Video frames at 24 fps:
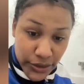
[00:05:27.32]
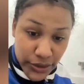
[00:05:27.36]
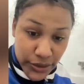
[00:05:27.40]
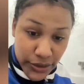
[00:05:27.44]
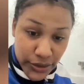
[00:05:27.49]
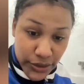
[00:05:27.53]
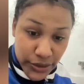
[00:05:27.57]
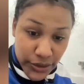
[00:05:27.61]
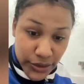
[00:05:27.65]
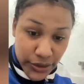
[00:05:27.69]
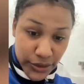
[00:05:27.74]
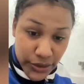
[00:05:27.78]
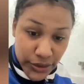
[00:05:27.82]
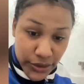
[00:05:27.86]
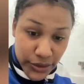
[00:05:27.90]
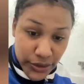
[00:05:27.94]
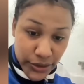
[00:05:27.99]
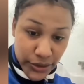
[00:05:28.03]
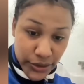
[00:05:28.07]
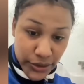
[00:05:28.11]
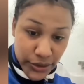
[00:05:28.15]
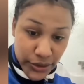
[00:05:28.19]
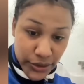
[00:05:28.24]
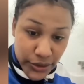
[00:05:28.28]

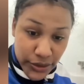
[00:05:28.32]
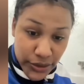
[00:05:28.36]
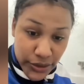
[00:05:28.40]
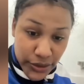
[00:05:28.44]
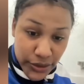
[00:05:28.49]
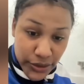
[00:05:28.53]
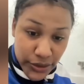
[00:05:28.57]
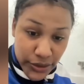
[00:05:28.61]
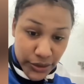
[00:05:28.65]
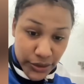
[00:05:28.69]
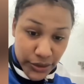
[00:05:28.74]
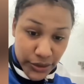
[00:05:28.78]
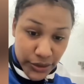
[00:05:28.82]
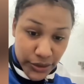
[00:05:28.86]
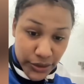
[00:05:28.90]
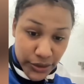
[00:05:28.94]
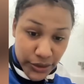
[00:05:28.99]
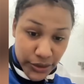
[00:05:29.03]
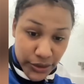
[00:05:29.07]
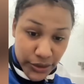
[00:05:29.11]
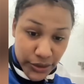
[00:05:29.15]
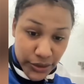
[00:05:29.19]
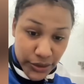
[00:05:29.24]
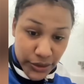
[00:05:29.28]

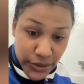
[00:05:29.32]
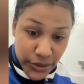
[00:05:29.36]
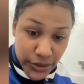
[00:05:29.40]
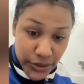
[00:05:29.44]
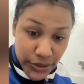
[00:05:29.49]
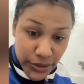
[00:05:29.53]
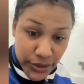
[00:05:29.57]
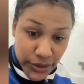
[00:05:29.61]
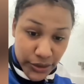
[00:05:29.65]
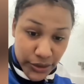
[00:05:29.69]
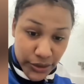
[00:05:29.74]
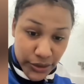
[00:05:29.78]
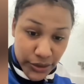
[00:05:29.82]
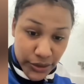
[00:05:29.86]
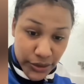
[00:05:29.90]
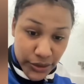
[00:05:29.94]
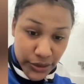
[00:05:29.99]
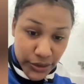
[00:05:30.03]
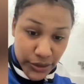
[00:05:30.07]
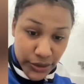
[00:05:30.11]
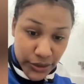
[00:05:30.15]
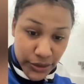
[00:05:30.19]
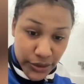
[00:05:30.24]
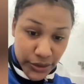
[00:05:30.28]

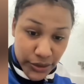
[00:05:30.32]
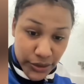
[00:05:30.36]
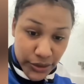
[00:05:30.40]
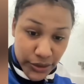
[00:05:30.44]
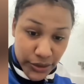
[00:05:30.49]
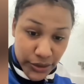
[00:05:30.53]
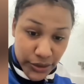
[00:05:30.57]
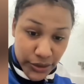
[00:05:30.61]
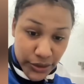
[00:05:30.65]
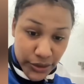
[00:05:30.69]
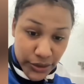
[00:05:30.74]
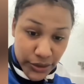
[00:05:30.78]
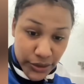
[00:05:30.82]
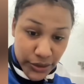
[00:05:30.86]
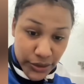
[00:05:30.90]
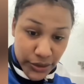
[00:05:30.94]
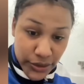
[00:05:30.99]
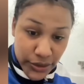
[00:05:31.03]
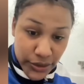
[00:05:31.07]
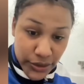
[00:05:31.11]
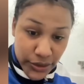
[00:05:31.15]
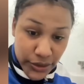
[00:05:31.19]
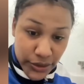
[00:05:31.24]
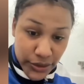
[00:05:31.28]

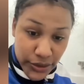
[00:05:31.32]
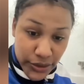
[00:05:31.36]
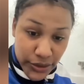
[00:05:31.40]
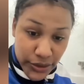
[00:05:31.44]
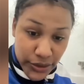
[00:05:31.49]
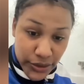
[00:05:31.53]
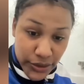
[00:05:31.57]
(not speaking)